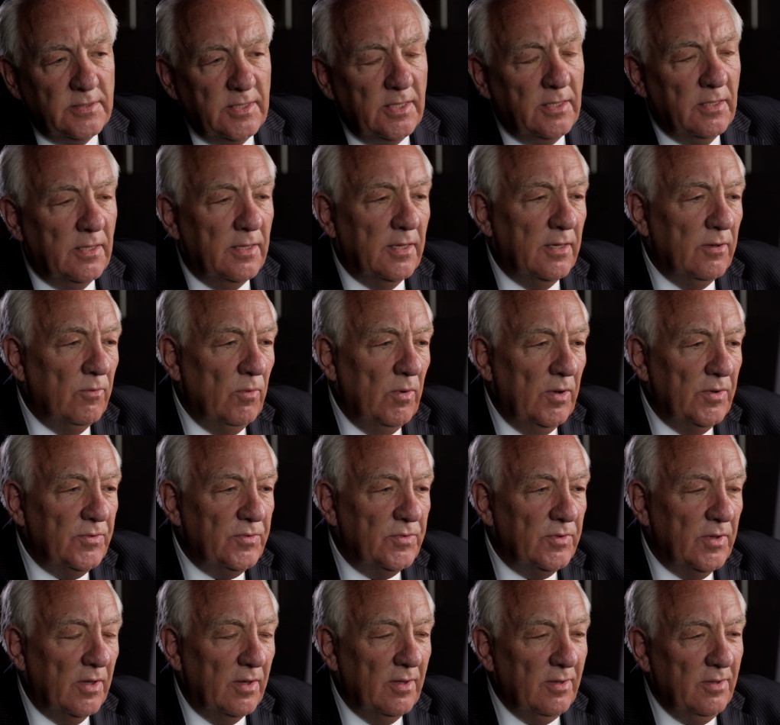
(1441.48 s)
dealing
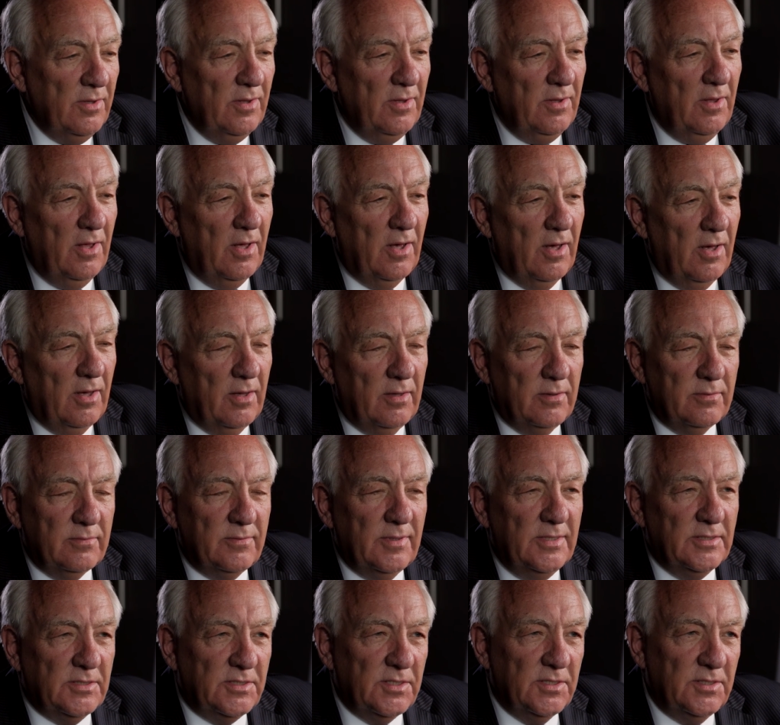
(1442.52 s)
with uh, uh,
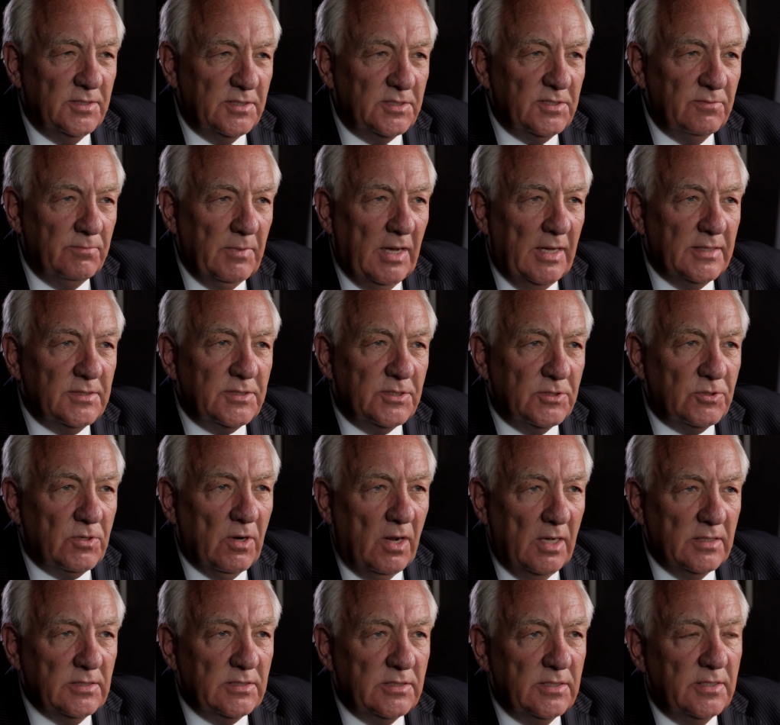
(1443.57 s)
incidents of mass
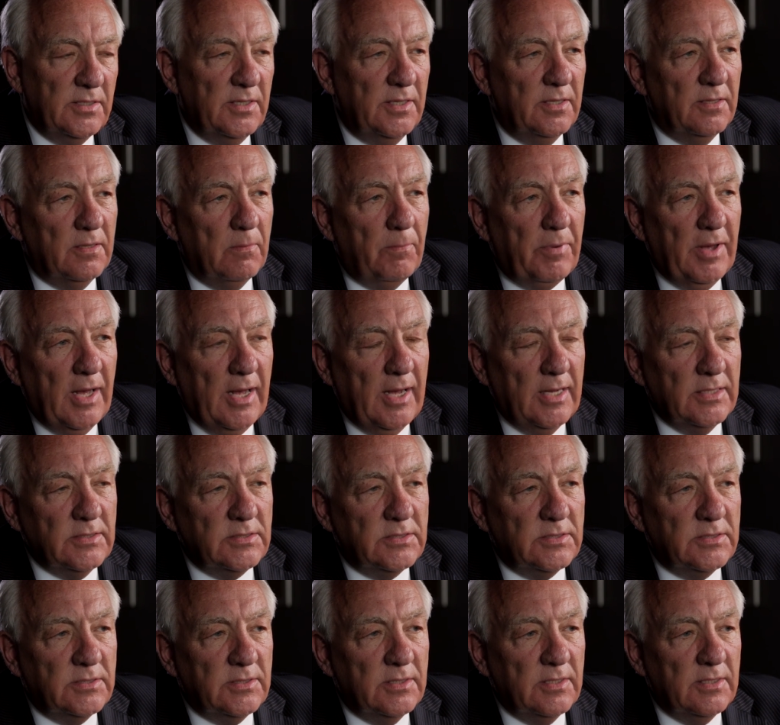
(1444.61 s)
atrocity in the
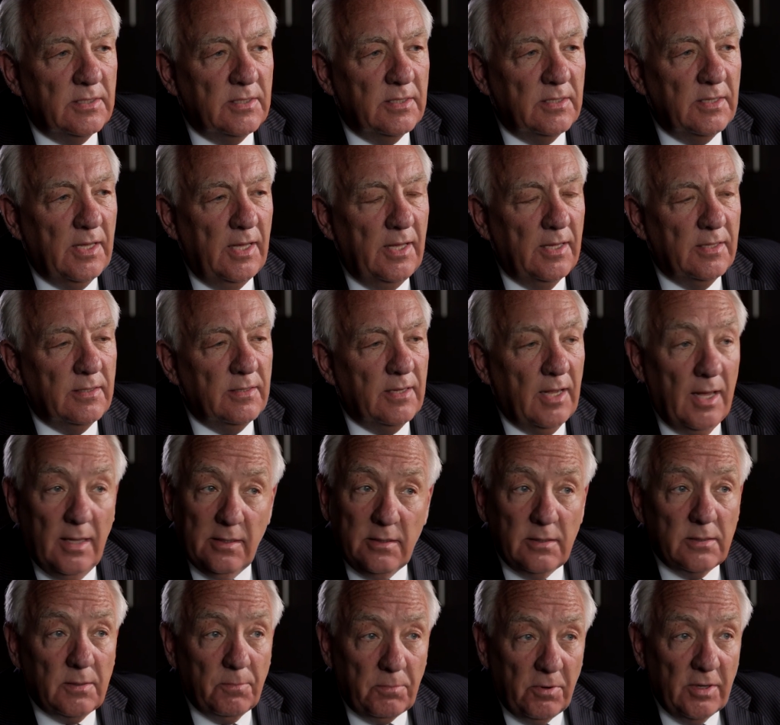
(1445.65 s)
past uh, and,
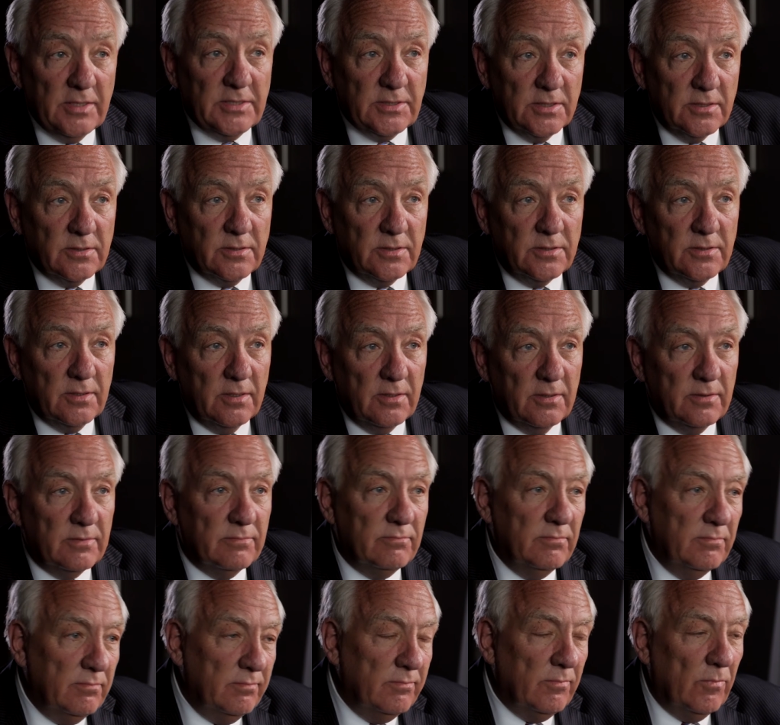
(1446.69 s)
and at the present.
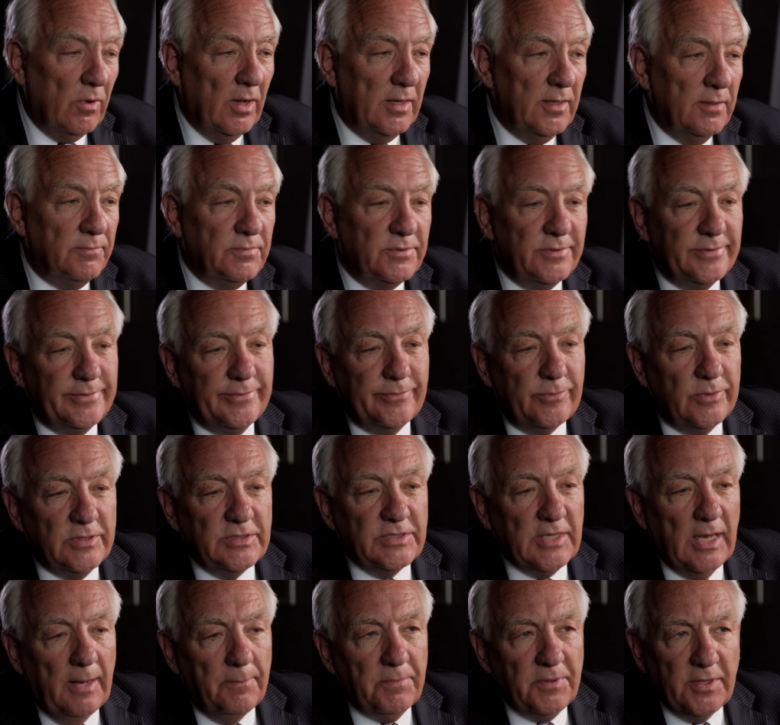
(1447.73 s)
Um, right up to
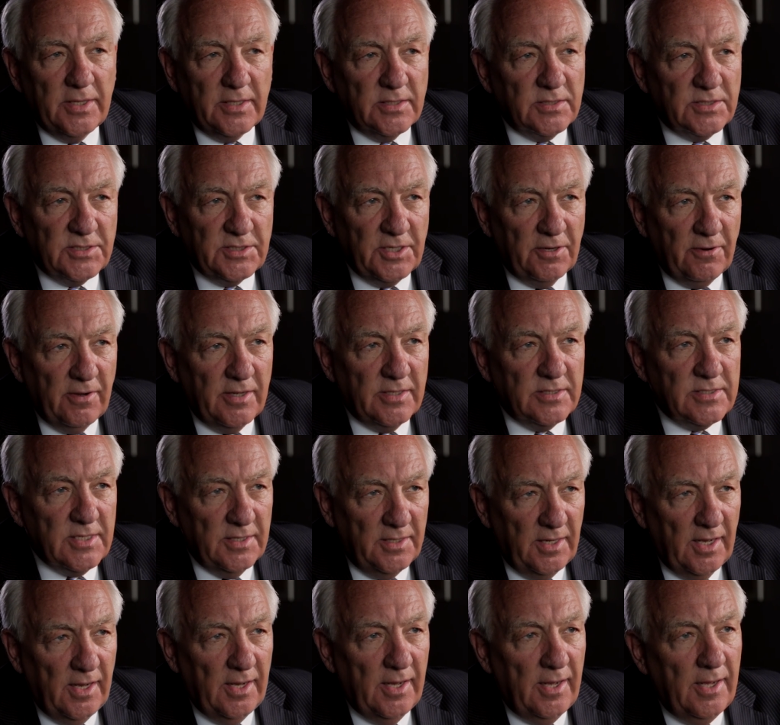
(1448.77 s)
what's happening in Syria
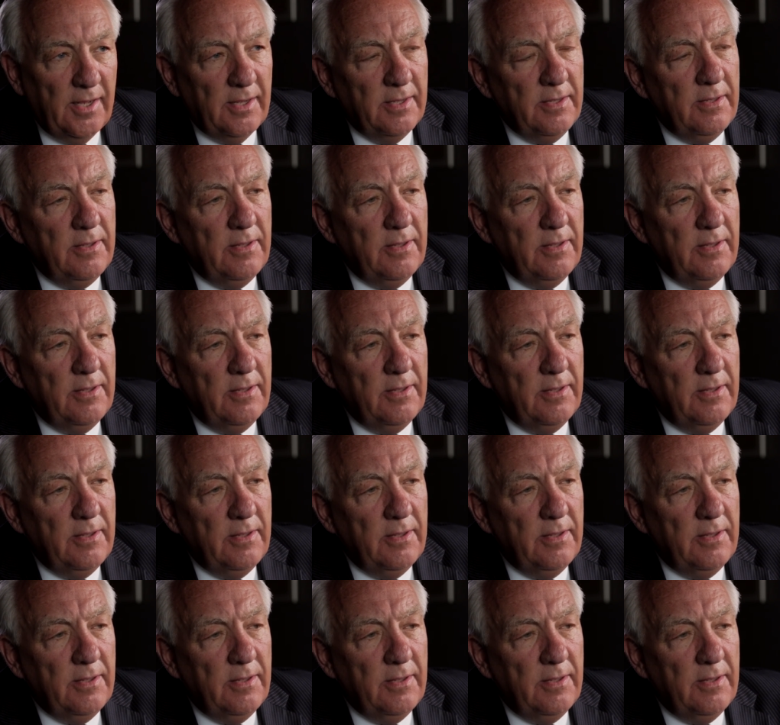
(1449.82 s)
today,